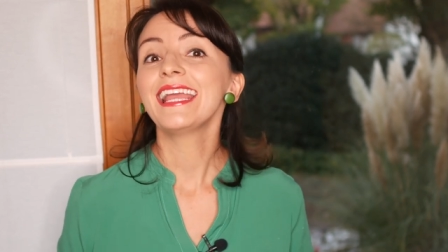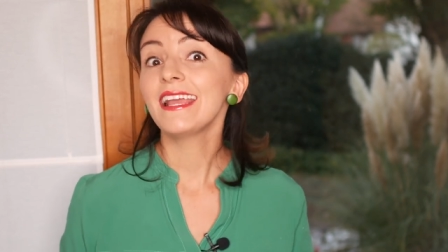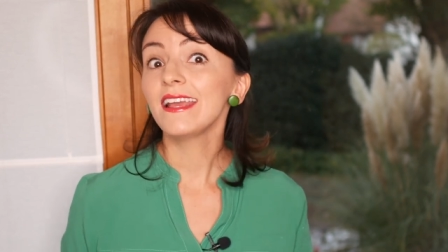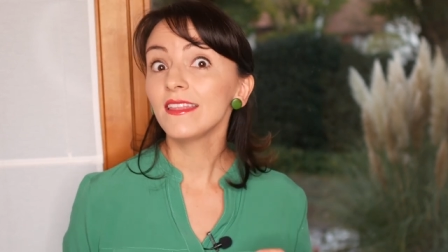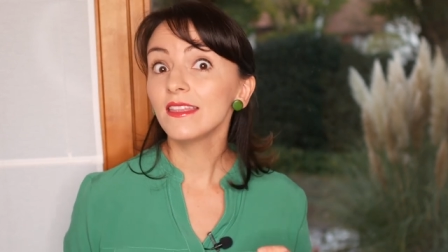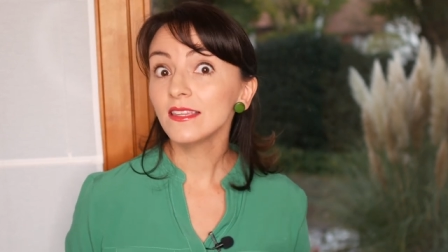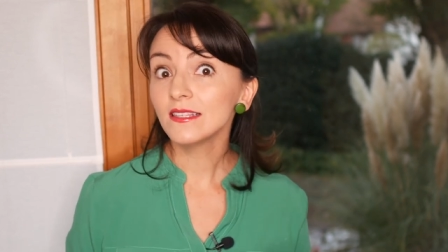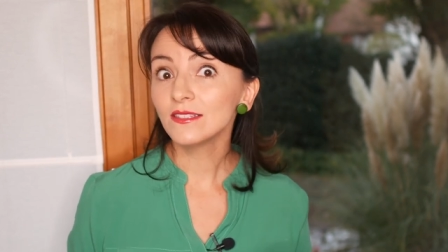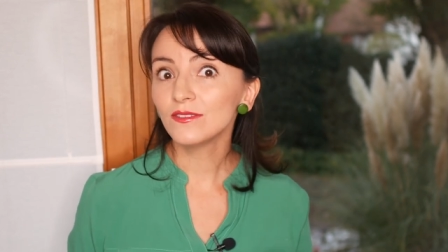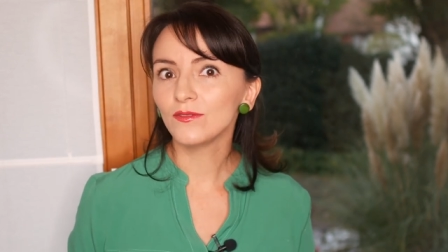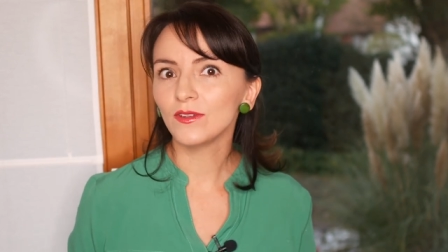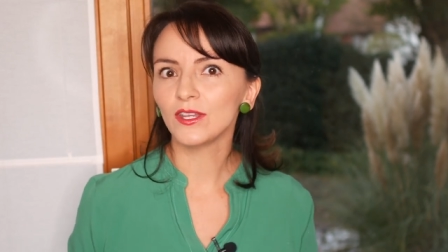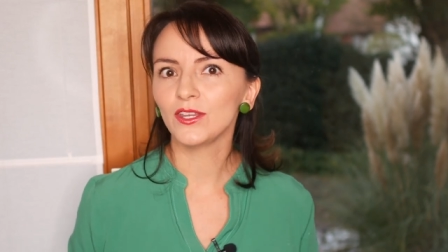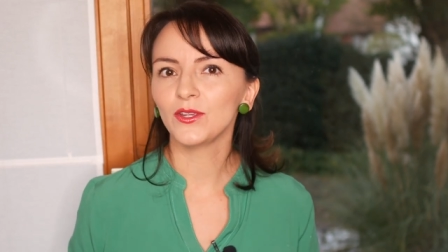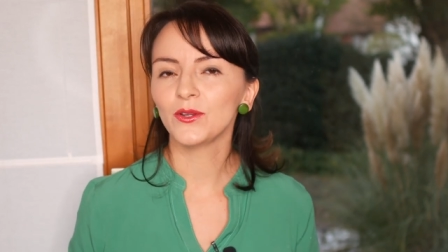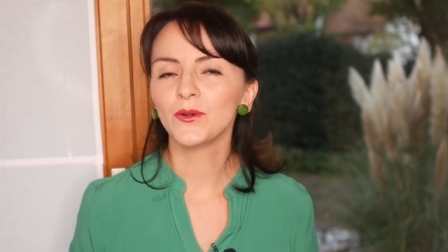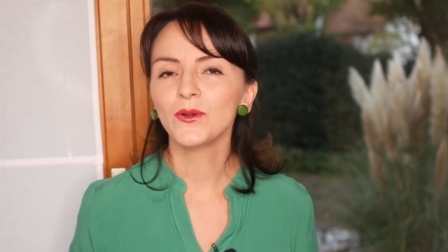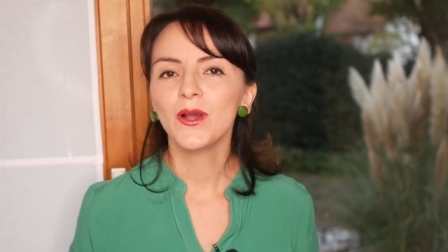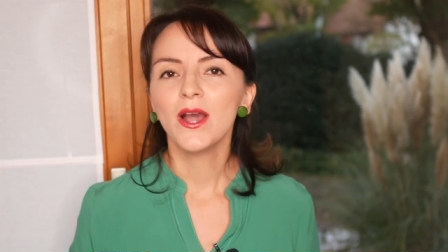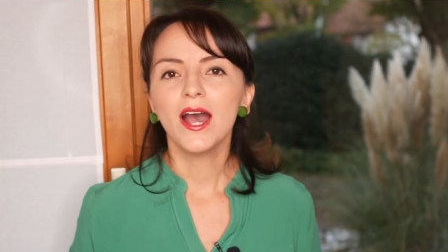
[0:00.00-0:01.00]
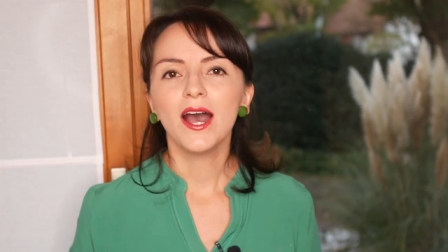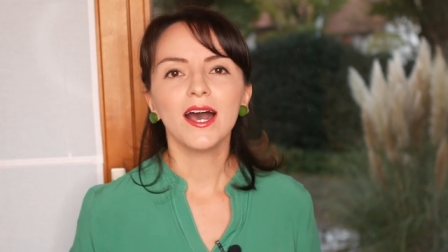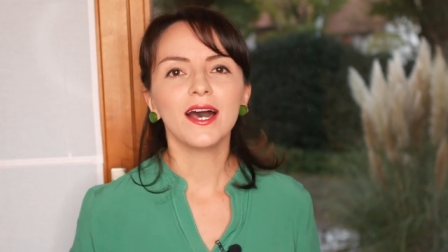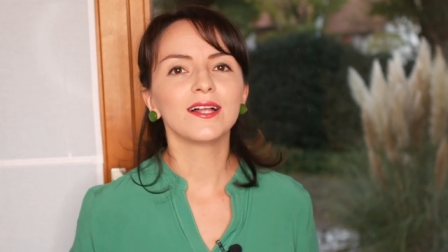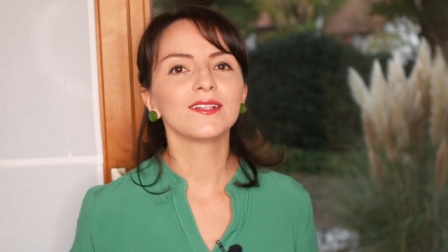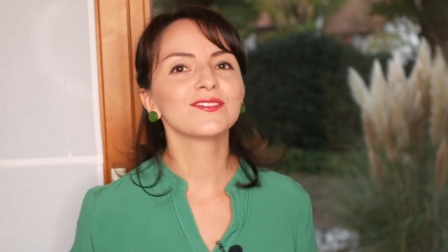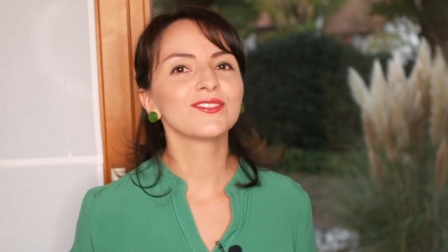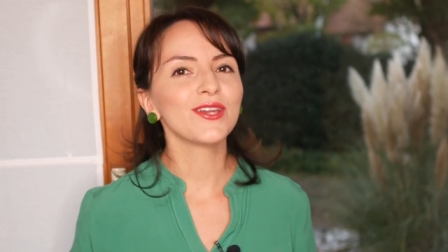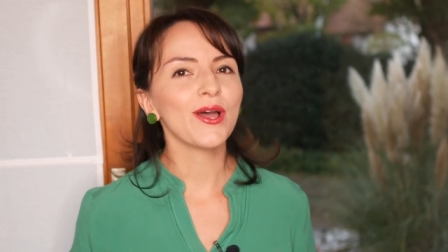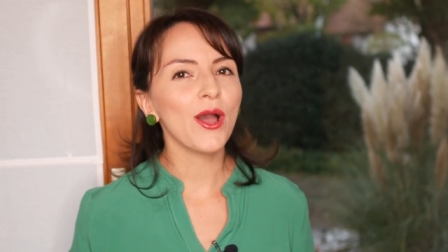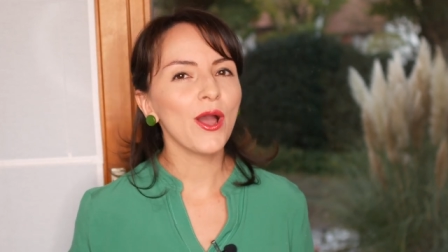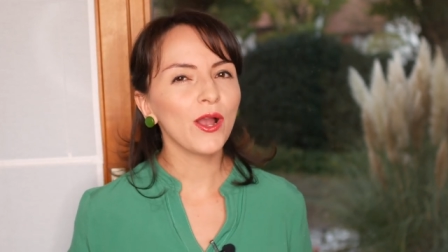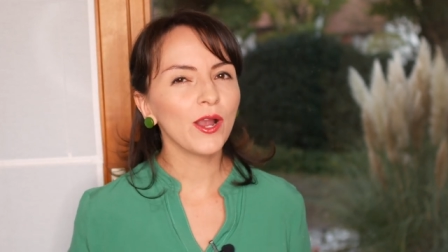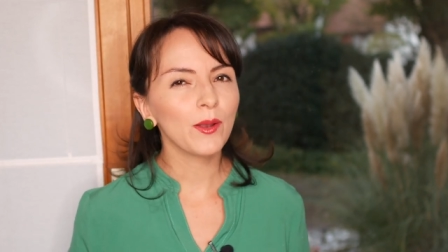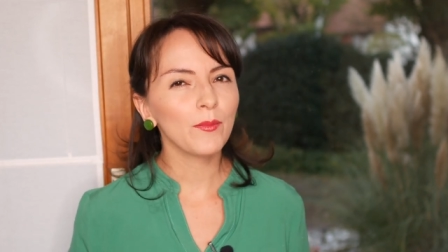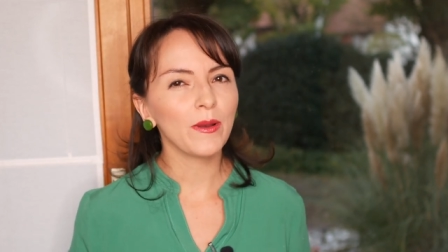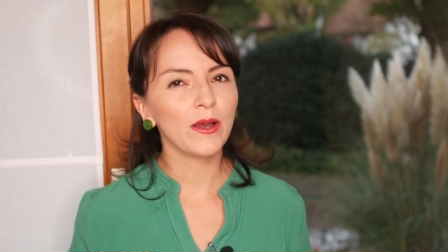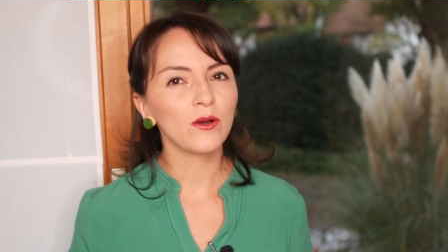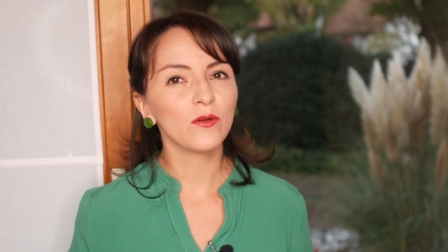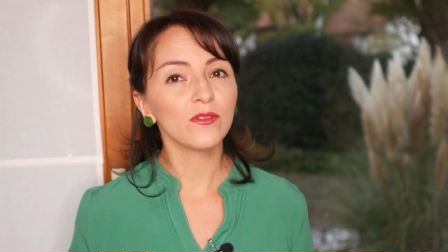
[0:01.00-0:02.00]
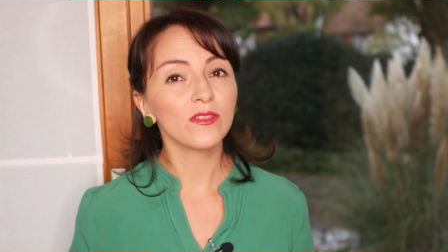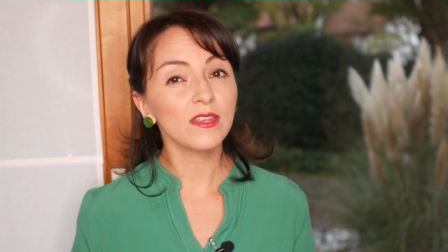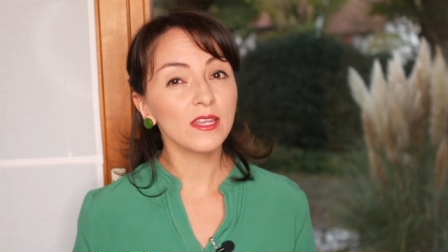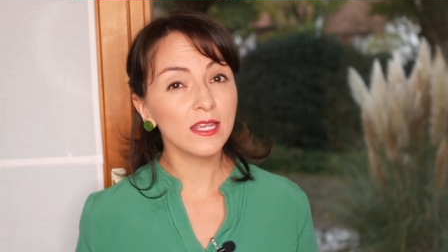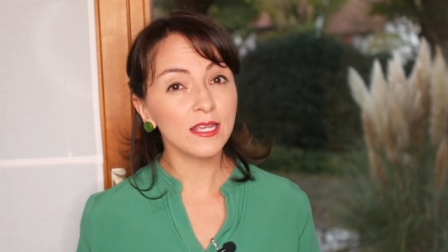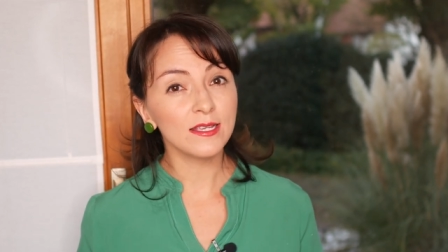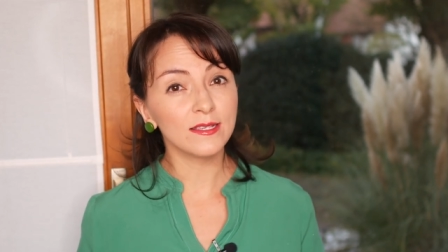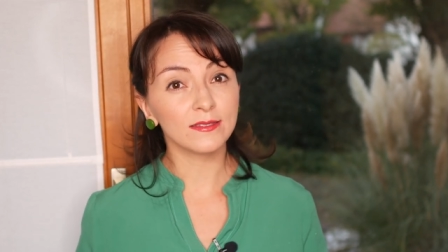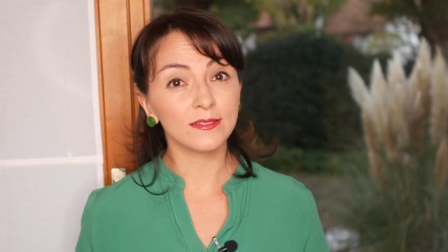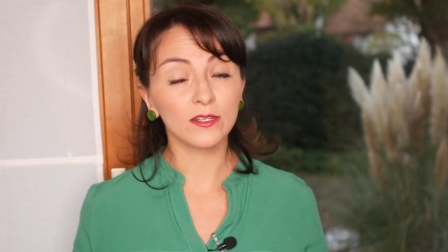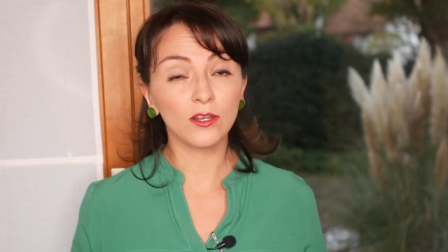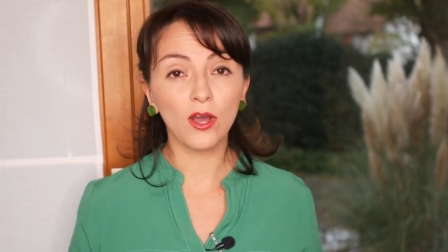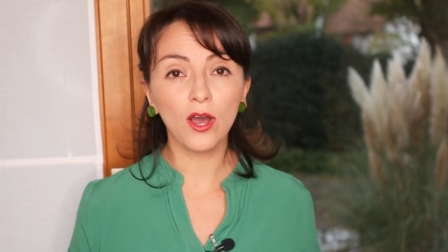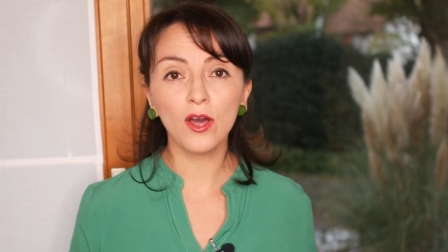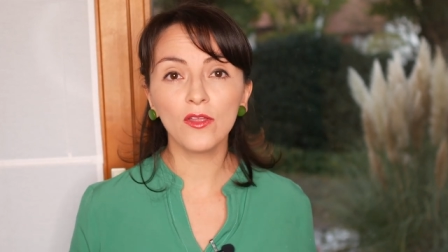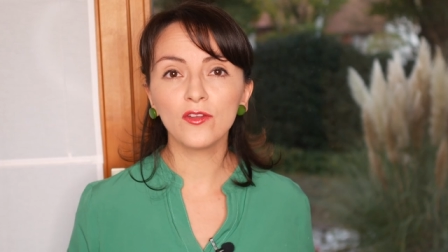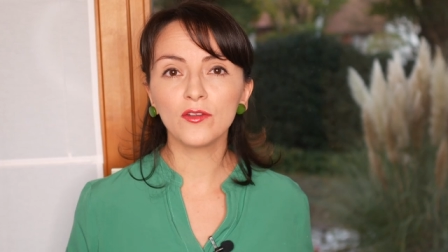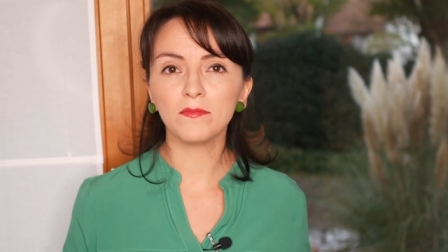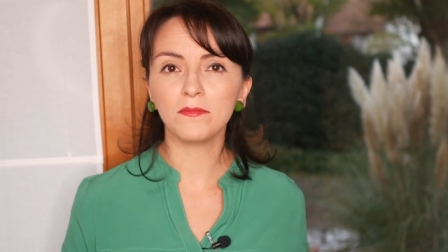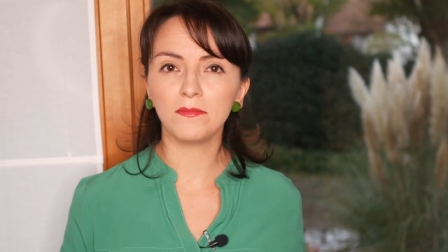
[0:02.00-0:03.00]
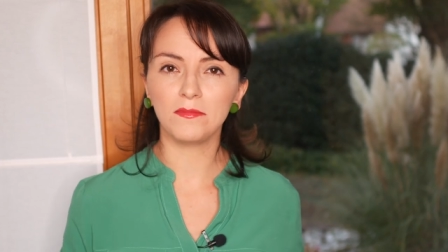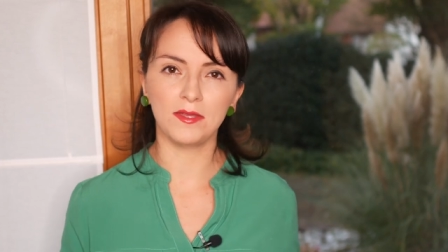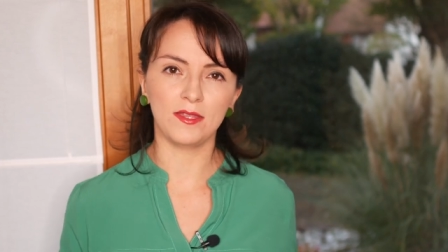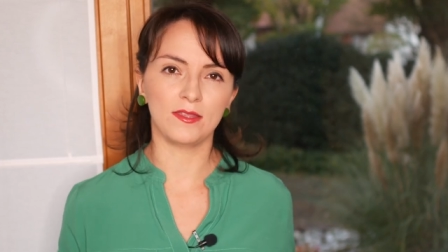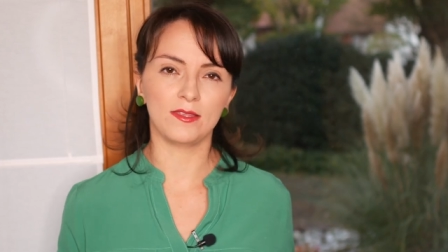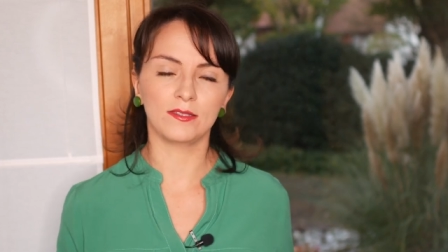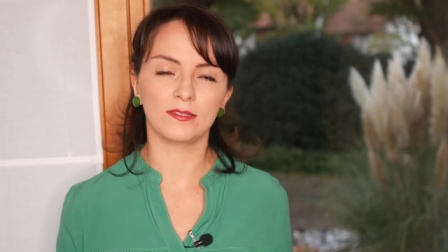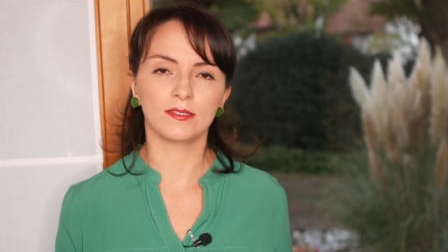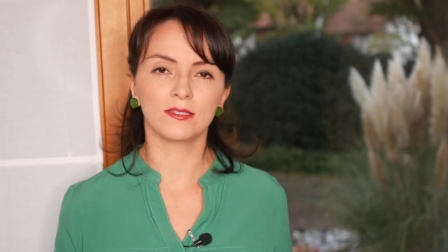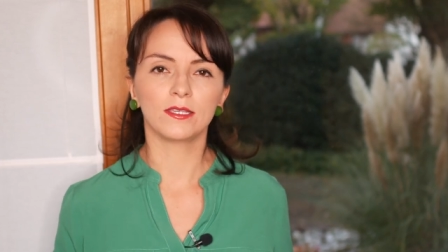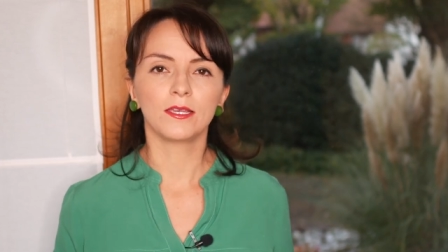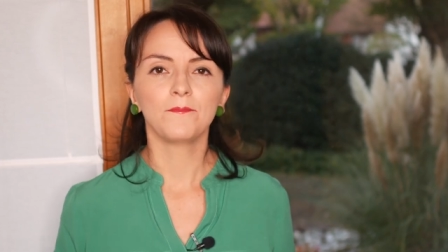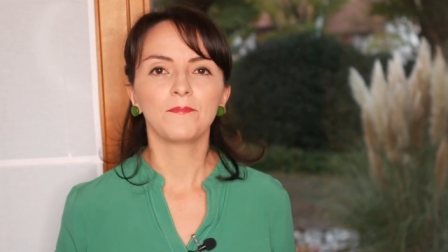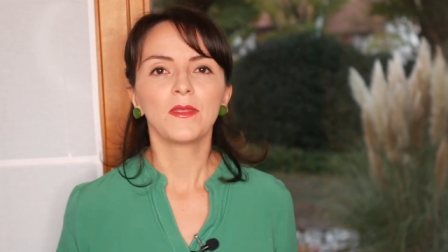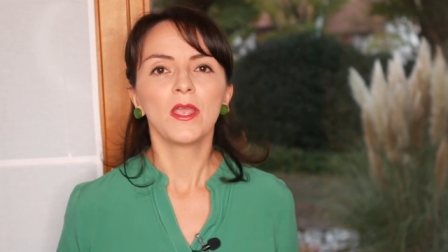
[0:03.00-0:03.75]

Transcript: In this video, I'll talk about these and other myths,